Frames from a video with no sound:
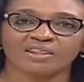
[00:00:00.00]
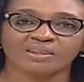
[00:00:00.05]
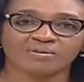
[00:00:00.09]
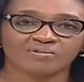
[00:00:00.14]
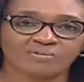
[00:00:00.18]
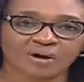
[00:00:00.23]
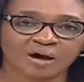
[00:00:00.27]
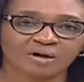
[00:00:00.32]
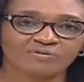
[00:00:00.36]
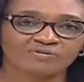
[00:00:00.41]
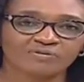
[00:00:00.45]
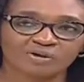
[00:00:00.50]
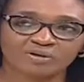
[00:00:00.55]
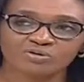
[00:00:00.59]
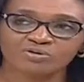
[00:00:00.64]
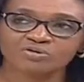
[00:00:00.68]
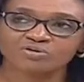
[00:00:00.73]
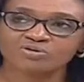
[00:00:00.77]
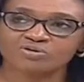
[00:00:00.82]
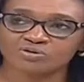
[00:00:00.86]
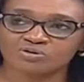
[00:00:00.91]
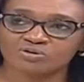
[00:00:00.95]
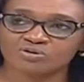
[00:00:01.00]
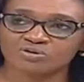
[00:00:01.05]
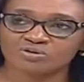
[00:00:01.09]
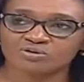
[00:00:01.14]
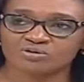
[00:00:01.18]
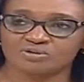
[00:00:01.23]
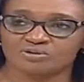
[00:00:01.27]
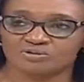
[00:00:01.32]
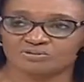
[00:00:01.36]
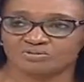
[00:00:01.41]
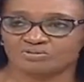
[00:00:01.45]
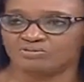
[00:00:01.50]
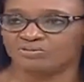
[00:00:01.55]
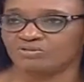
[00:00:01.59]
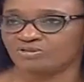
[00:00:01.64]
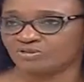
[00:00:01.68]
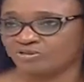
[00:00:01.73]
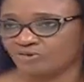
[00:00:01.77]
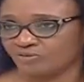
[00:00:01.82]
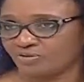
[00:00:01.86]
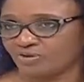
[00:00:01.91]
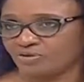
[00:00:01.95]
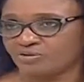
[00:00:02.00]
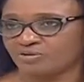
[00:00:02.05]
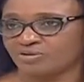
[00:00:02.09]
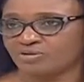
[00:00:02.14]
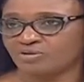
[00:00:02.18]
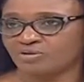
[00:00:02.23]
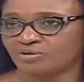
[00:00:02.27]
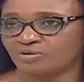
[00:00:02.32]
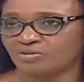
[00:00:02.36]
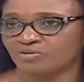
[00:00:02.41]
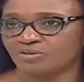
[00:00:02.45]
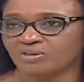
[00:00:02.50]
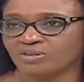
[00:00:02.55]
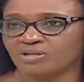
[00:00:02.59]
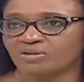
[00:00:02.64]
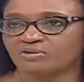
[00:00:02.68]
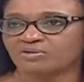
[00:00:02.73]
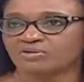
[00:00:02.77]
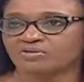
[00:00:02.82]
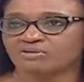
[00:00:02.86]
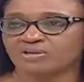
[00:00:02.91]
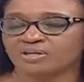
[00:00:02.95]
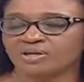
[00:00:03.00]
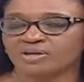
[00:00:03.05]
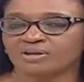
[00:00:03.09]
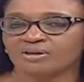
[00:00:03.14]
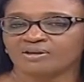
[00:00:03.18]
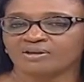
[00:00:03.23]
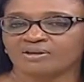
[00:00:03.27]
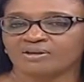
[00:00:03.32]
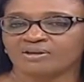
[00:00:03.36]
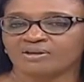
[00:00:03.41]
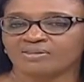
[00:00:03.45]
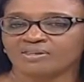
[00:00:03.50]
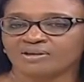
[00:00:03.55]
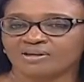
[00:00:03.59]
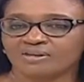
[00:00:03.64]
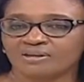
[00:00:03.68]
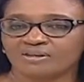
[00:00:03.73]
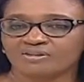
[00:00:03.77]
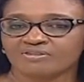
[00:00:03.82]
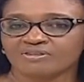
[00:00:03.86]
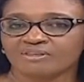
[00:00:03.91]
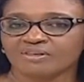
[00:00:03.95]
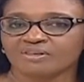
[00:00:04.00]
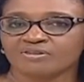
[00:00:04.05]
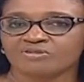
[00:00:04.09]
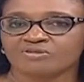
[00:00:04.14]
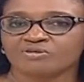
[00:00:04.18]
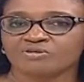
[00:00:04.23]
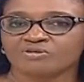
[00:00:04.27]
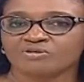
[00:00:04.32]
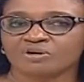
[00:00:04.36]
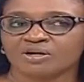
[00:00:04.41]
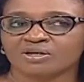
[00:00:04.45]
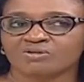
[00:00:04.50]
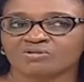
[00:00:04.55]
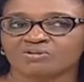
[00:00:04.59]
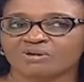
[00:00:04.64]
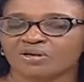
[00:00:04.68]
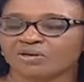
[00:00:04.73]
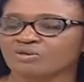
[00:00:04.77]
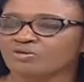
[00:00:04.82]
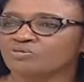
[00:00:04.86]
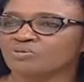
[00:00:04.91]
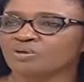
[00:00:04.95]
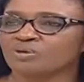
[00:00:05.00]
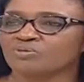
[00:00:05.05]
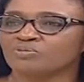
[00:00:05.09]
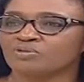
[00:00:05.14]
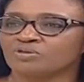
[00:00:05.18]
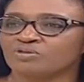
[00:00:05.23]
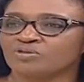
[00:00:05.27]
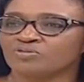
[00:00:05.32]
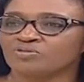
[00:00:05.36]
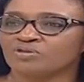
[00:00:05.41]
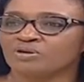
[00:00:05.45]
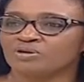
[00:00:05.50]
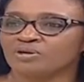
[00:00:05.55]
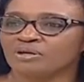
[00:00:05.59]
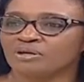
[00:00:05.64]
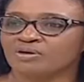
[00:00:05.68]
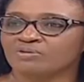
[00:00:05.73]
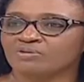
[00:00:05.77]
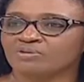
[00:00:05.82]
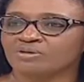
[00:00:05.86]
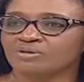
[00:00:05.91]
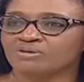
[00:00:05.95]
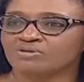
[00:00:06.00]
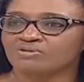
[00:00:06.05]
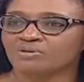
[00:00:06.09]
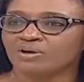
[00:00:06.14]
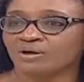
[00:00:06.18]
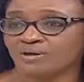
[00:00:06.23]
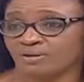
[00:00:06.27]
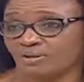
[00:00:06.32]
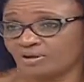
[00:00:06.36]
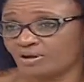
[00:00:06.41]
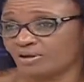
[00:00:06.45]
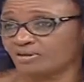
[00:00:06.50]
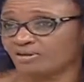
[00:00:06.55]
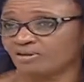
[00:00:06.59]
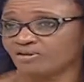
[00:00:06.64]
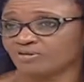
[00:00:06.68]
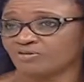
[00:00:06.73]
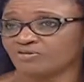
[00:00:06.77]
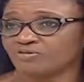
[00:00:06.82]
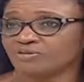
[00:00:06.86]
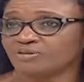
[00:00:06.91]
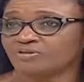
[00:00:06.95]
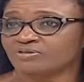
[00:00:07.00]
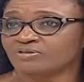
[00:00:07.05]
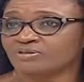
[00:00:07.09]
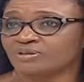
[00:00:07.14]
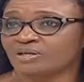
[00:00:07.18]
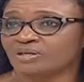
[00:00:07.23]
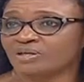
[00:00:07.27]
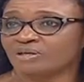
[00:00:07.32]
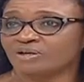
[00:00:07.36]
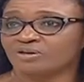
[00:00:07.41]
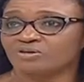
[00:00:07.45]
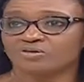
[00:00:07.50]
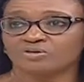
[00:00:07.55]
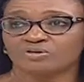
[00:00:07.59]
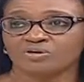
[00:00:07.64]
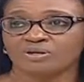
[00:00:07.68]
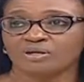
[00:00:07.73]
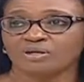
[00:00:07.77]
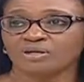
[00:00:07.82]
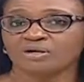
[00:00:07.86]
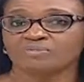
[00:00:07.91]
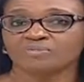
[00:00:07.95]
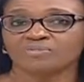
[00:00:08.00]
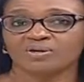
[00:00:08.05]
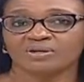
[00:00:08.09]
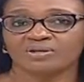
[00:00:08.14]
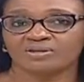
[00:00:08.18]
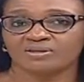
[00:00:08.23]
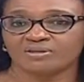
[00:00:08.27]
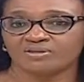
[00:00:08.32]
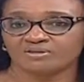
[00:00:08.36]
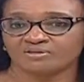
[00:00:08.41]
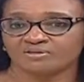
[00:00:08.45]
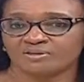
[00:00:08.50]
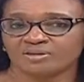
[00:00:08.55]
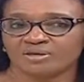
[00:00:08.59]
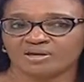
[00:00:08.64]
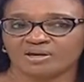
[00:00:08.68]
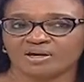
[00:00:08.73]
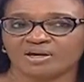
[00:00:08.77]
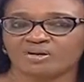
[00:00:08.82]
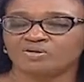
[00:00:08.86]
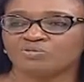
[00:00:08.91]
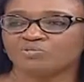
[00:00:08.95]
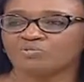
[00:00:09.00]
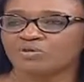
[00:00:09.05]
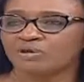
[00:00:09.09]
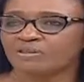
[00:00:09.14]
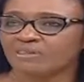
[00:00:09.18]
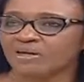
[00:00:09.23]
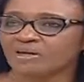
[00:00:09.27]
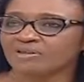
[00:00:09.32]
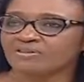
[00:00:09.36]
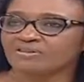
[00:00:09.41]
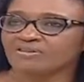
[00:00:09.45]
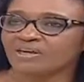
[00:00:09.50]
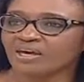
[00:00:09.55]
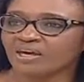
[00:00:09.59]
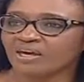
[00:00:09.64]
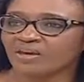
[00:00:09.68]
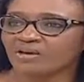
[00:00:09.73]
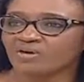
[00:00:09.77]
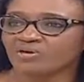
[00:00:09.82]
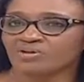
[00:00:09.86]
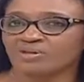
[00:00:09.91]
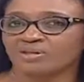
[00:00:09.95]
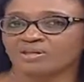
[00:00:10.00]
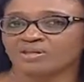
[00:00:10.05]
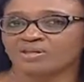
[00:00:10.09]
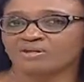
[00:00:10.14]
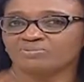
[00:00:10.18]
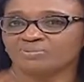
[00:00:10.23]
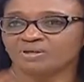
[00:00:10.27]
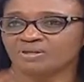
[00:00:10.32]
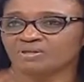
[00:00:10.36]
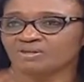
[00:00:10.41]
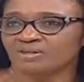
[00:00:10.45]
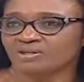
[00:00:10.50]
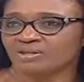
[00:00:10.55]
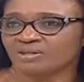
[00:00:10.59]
after you sort yourself out, within your style, the next thing is to look at where you spend most of your day, which is where? At the office. Do you own a company? Yes. Can you bring that style or the image that the